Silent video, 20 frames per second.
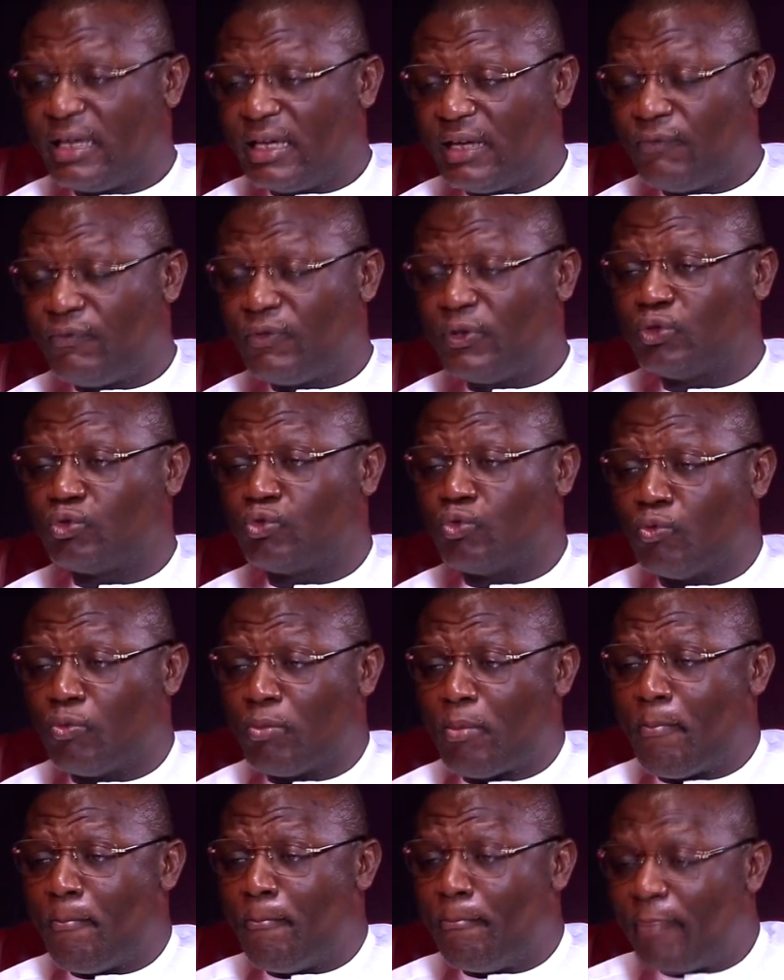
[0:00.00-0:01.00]
given
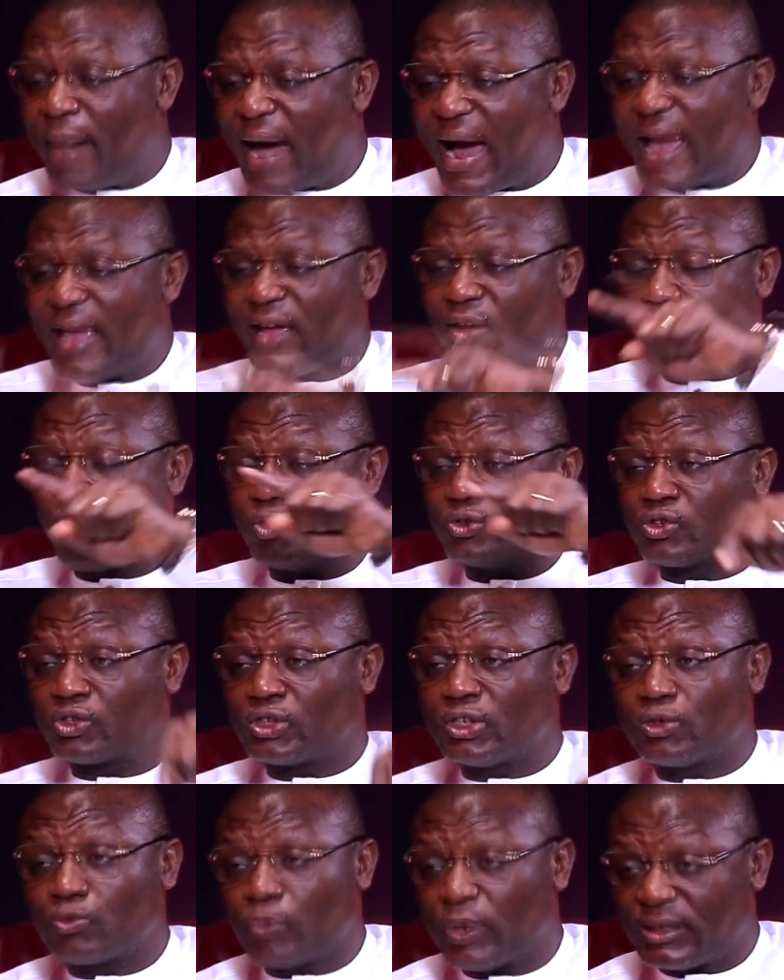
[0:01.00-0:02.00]
to my
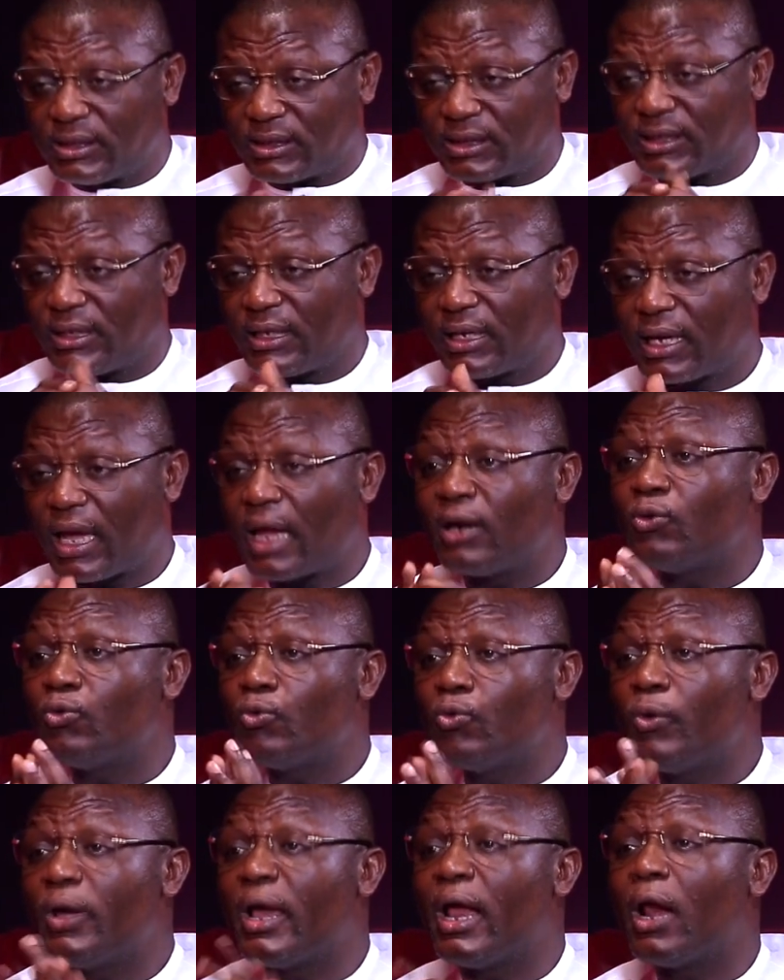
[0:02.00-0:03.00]
constituency can
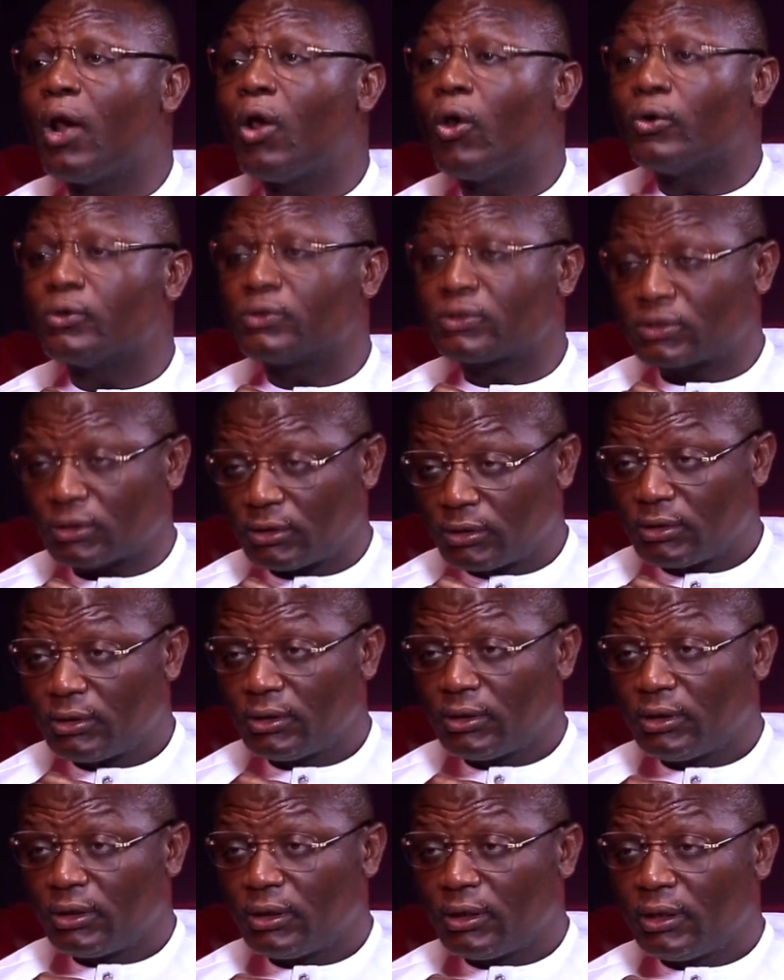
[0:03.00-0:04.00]
do a lot.
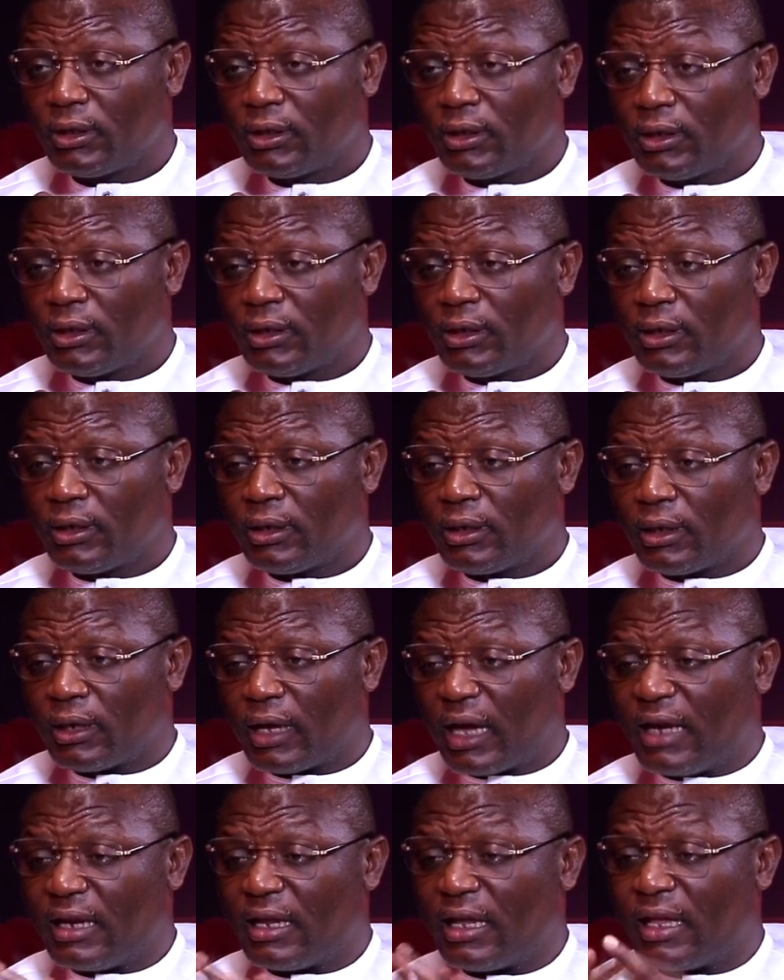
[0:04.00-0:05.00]

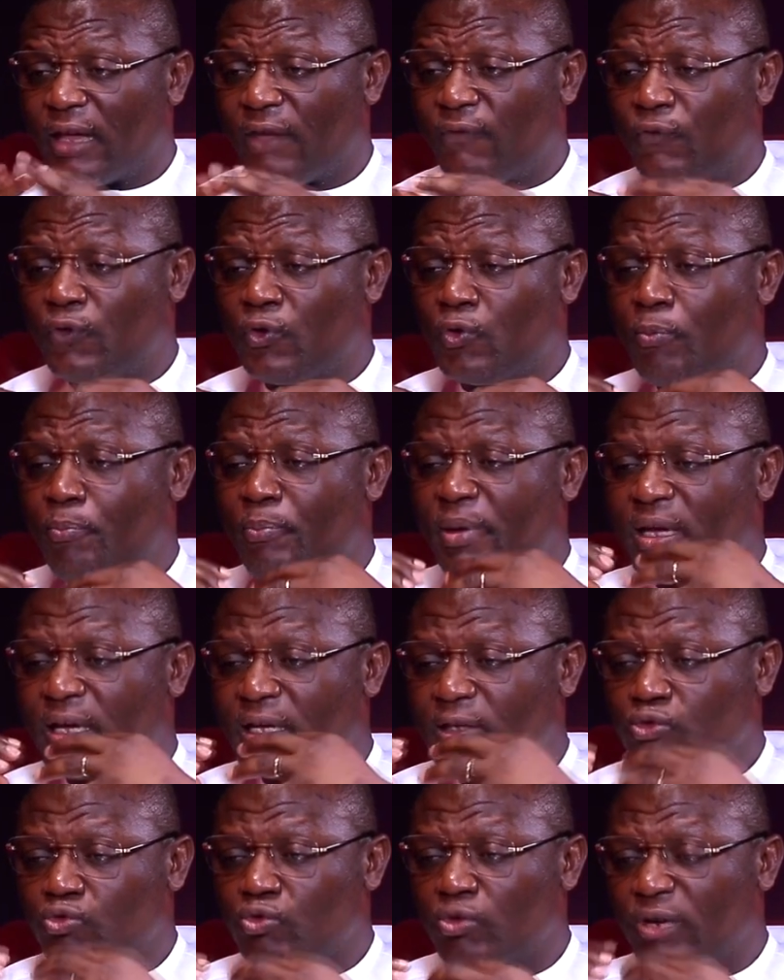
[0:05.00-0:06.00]
And if you
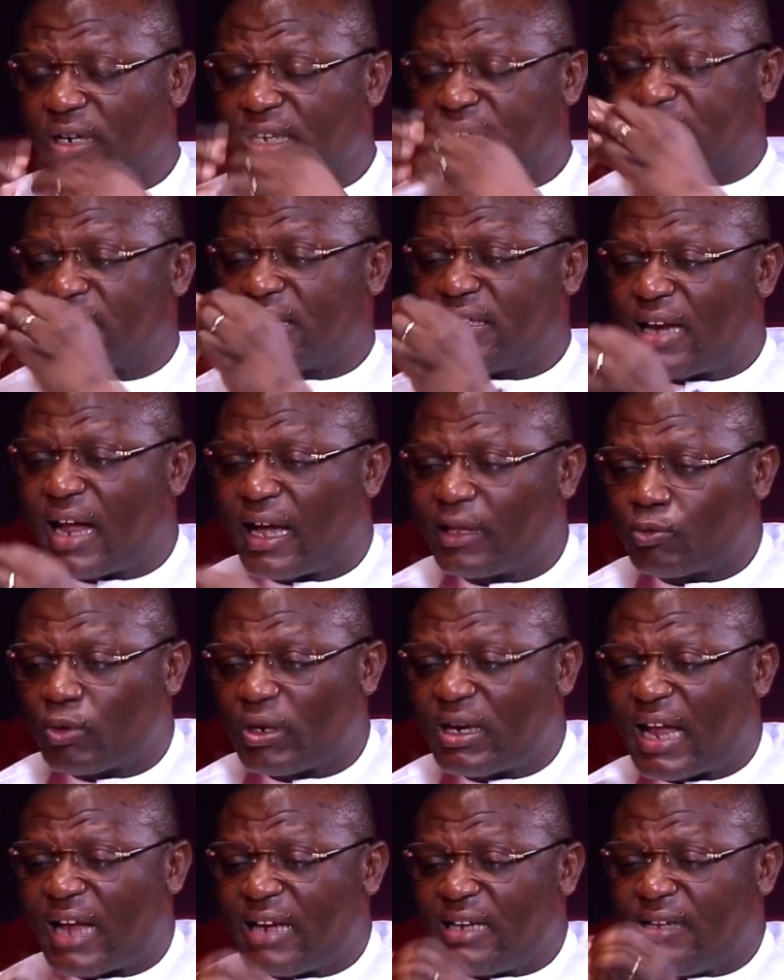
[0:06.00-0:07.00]
begin to reason that
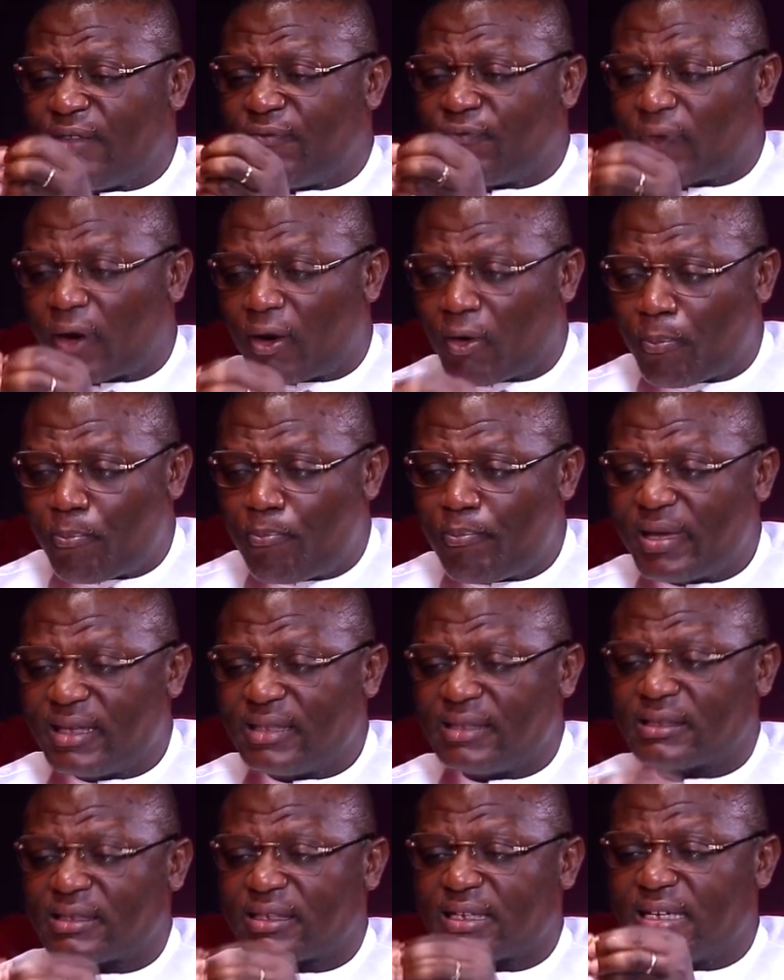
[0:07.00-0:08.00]
way, that
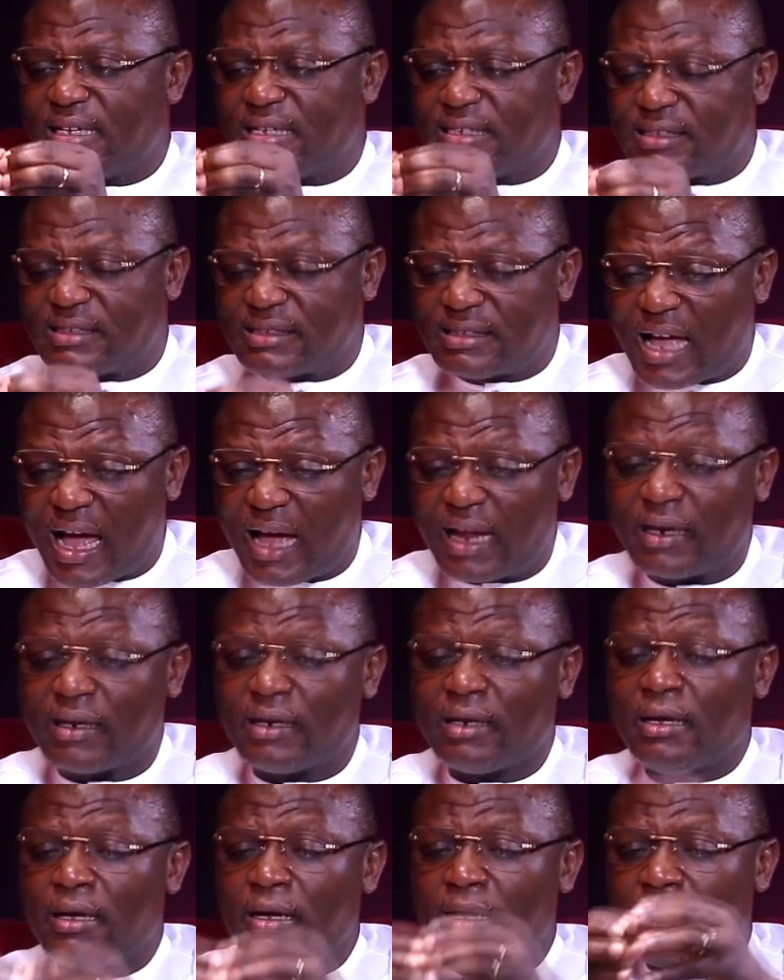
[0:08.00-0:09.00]
development is
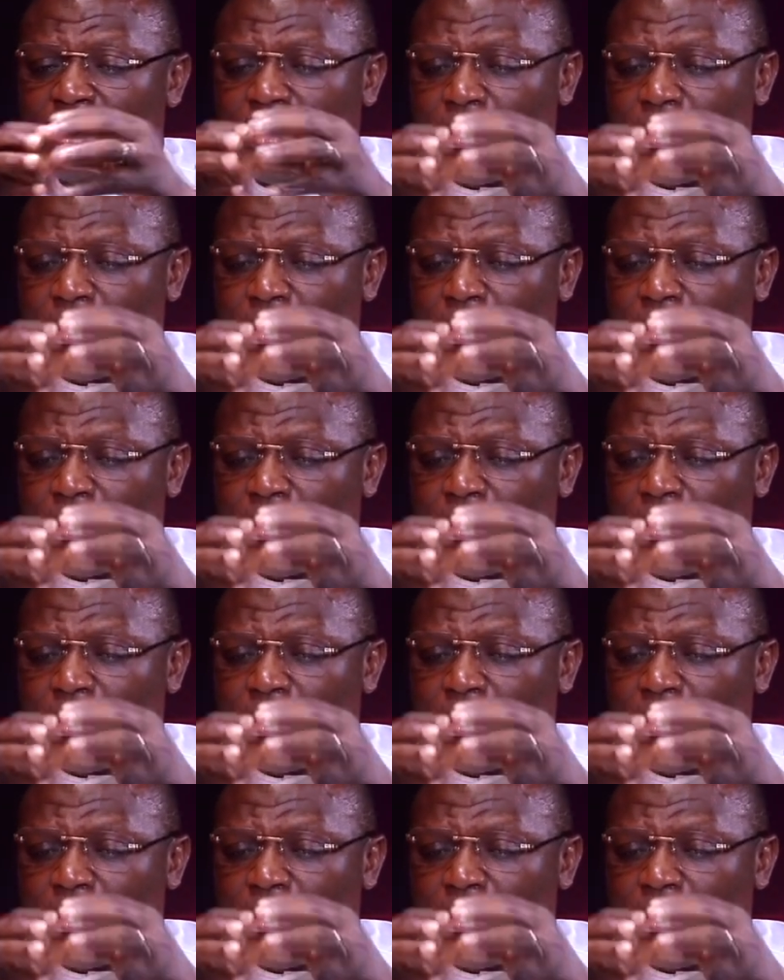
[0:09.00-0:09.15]
done